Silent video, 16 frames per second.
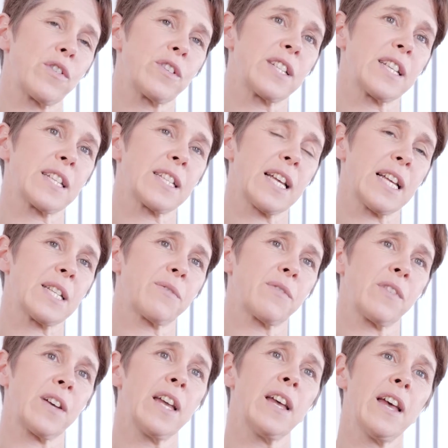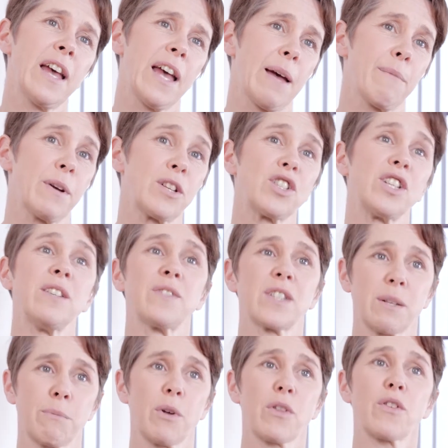and successfully achieved
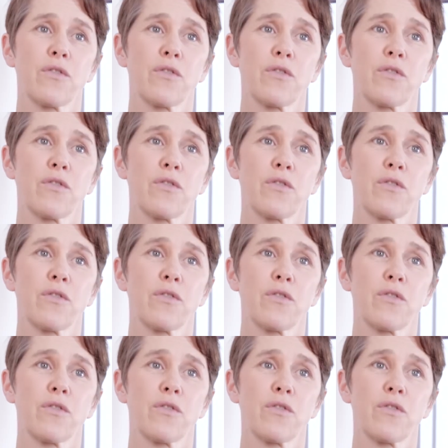some other